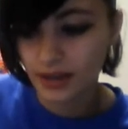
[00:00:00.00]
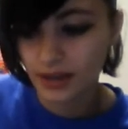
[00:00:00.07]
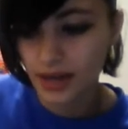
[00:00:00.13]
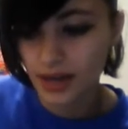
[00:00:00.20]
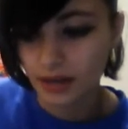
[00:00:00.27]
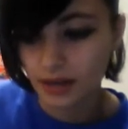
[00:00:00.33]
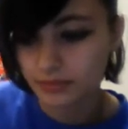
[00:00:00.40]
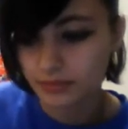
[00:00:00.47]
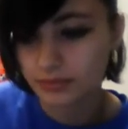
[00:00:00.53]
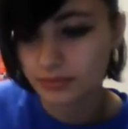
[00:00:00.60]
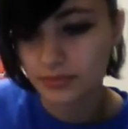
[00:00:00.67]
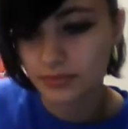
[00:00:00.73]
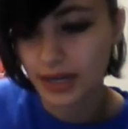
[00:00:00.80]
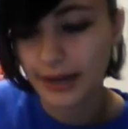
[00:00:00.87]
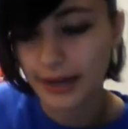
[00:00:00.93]
yeah.
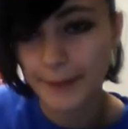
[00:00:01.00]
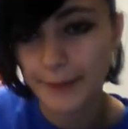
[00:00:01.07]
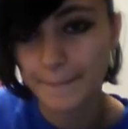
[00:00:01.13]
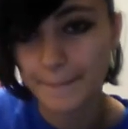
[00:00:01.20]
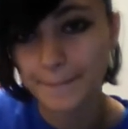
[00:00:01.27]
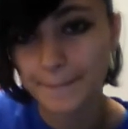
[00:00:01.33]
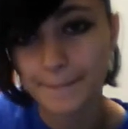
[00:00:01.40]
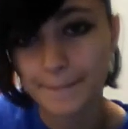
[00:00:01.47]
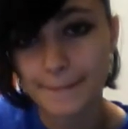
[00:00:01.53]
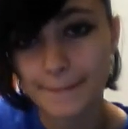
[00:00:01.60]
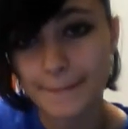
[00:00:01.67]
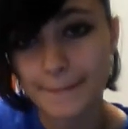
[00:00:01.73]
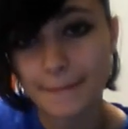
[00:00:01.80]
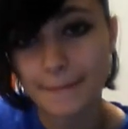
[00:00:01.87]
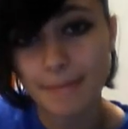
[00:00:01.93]
And
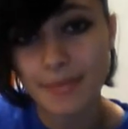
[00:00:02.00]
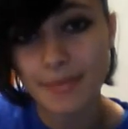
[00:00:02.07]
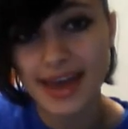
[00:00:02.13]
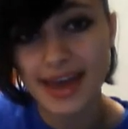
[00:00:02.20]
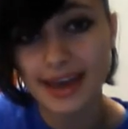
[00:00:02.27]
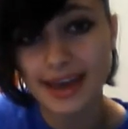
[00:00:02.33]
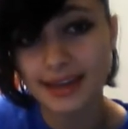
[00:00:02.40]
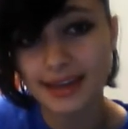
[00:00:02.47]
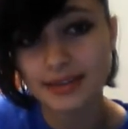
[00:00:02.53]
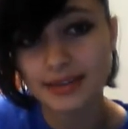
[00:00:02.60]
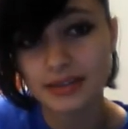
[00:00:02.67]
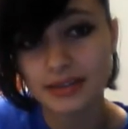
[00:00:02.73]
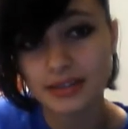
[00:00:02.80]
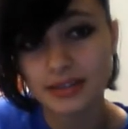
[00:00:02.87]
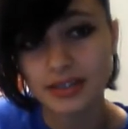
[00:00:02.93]

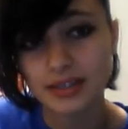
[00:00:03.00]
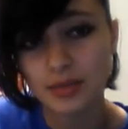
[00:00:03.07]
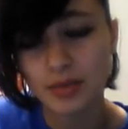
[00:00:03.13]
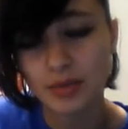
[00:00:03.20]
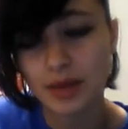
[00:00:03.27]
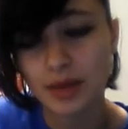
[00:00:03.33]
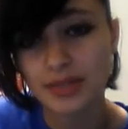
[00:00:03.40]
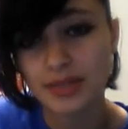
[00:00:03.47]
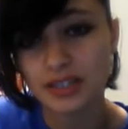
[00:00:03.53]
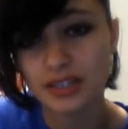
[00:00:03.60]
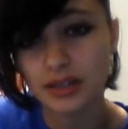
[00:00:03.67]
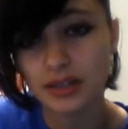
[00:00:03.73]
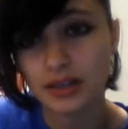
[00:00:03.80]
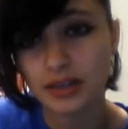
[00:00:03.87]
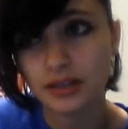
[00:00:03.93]
let's see, keep your mind
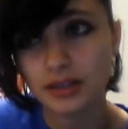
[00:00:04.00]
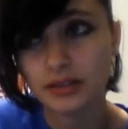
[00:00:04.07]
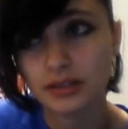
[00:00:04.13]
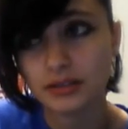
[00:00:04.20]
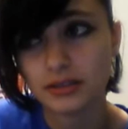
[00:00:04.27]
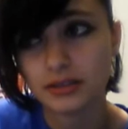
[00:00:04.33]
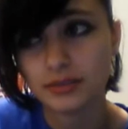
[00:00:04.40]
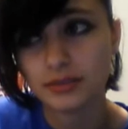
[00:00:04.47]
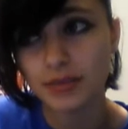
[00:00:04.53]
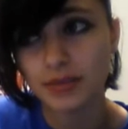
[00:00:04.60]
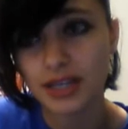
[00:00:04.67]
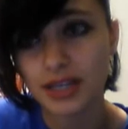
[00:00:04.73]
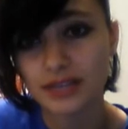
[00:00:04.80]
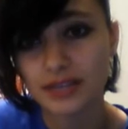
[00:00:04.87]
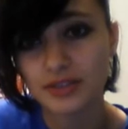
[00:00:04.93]
busy,
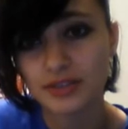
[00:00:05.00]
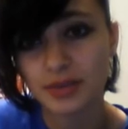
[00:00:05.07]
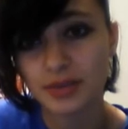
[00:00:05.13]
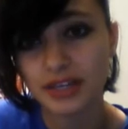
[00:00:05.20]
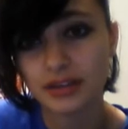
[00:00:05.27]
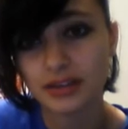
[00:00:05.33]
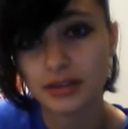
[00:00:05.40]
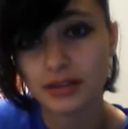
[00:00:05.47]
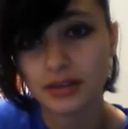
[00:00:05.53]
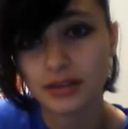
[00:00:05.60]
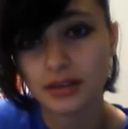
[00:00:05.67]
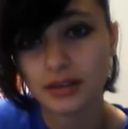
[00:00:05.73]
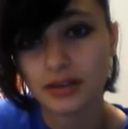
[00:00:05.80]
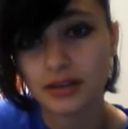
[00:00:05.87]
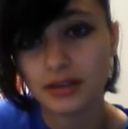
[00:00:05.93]
positive spin,
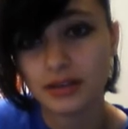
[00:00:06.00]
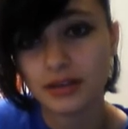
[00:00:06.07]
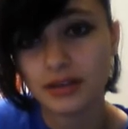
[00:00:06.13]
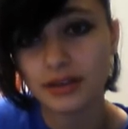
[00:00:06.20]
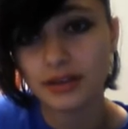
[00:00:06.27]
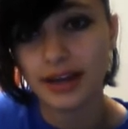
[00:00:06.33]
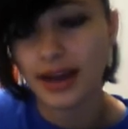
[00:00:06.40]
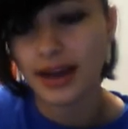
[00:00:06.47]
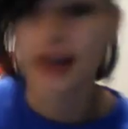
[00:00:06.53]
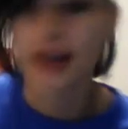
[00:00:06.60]
and